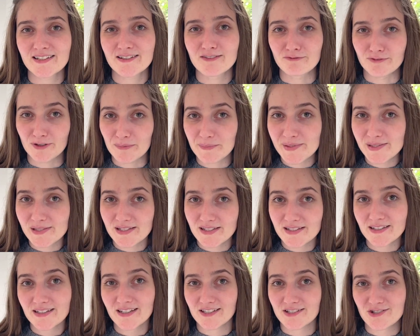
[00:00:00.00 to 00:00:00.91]
ribbed
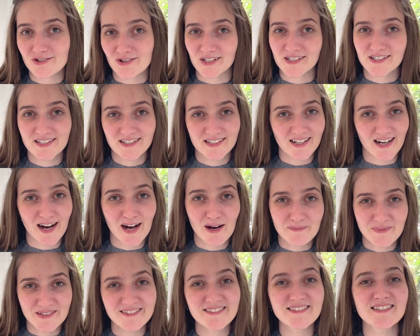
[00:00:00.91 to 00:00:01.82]
construction
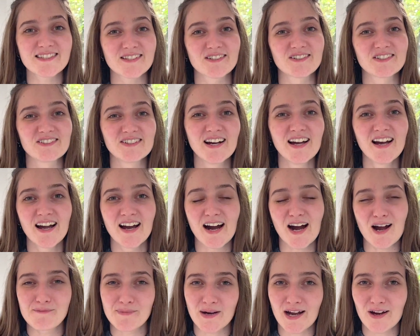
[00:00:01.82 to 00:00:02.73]
garments, so
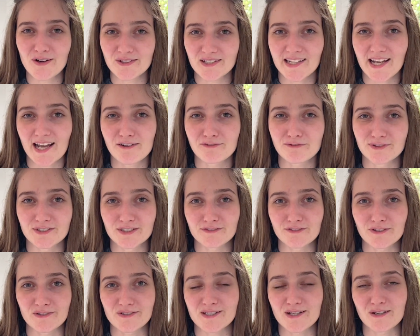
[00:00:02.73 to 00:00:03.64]
I might only have one of
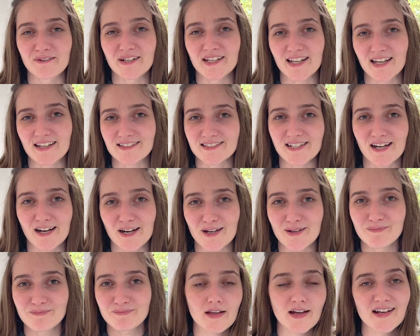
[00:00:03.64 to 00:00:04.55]
those going at a
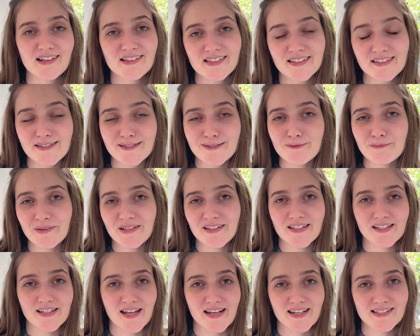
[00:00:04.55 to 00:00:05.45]
time. I think this will be
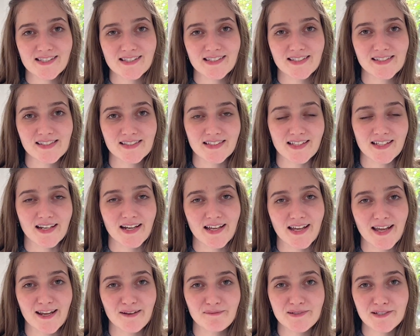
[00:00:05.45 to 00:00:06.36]
the next thing that I
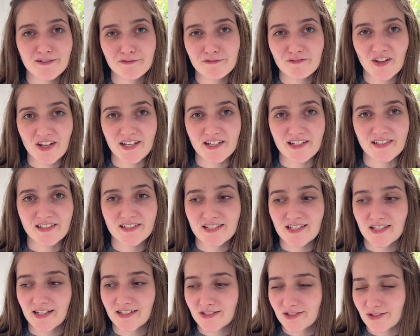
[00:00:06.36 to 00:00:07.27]
aim to finish.
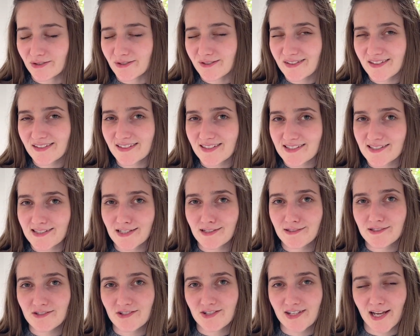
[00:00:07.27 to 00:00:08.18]
I don't think the
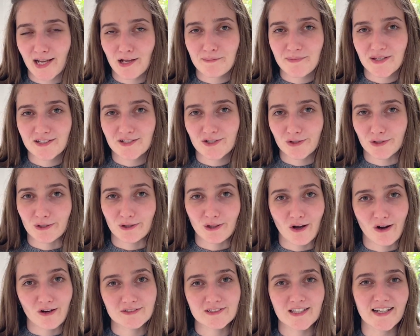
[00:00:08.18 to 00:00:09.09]
sleeves should take me too
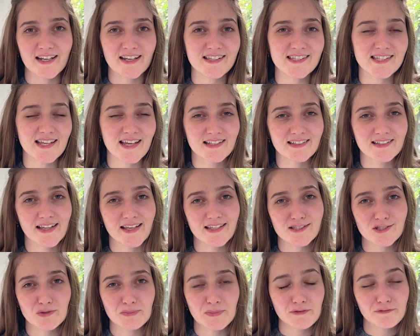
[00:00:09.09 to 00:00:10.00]
long. Like I said, they're
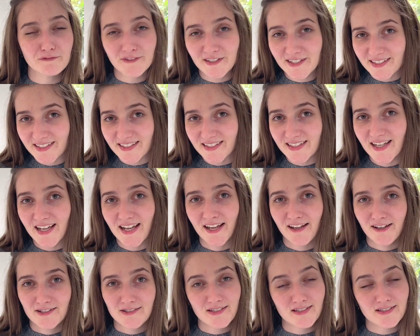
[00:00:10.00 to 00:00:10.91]
super fitted,
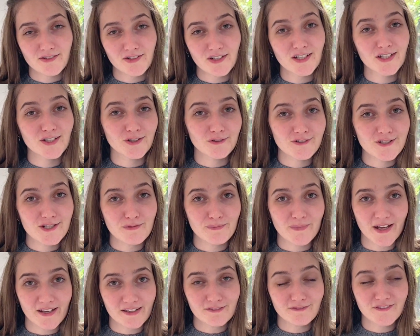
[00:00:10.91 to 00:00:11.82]
so there's not a huge
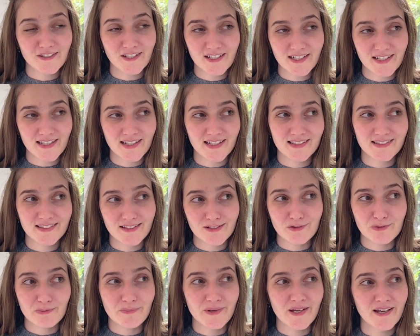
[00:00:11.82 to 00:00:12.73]
amount of knitting in
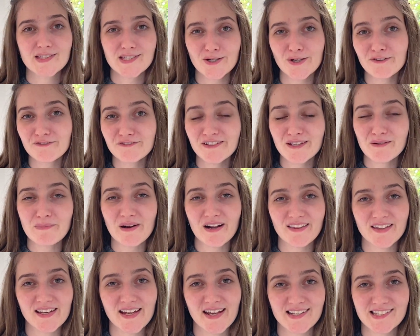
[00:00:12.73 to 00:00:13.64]
them. So hopefully by
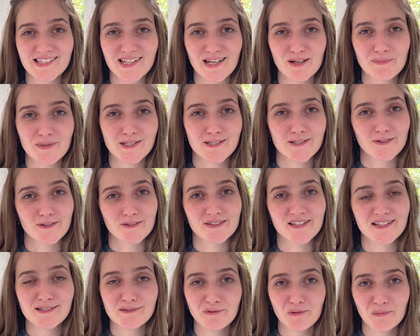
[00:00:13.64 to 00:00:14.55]
the next episode,
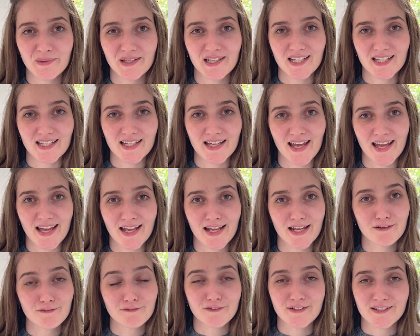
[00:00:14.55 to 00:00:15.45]
this will be
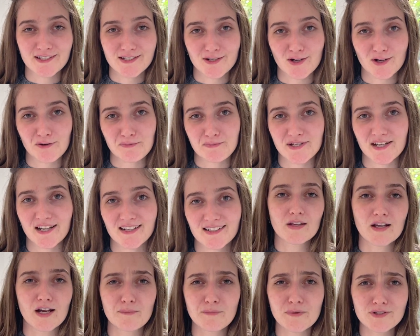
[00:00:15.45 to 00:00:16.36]
a finished object.
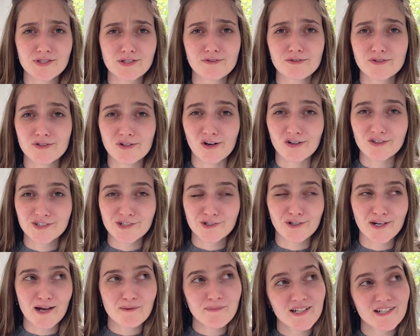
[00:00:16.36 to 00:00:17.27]
I'm also not
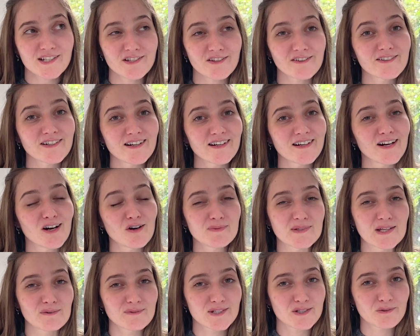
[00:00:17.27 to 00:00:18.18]
sure how much longer I'll
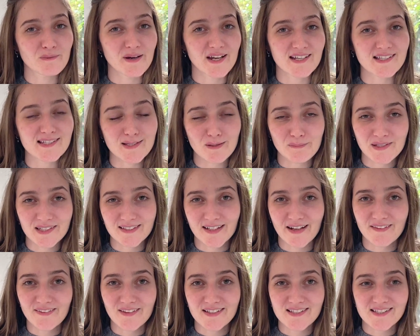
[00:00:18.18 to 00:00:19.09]
be able to wear something
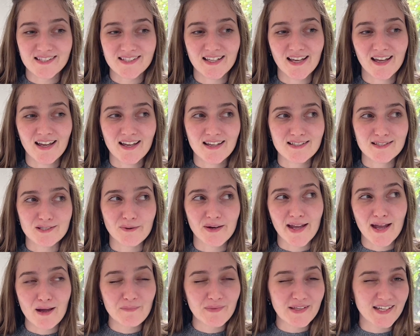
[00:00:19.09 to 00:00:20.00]
like this, so I
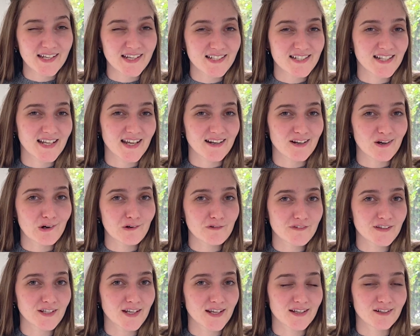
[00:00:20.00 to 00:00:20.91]
am eager to get it off
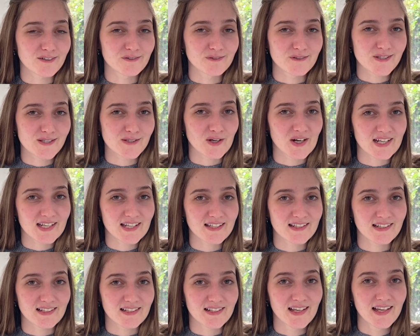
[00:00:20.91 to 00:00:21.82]
the needle so I
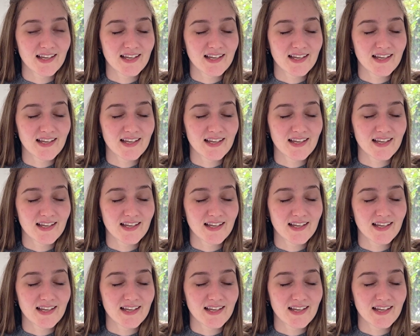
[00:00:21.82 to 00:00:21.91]
can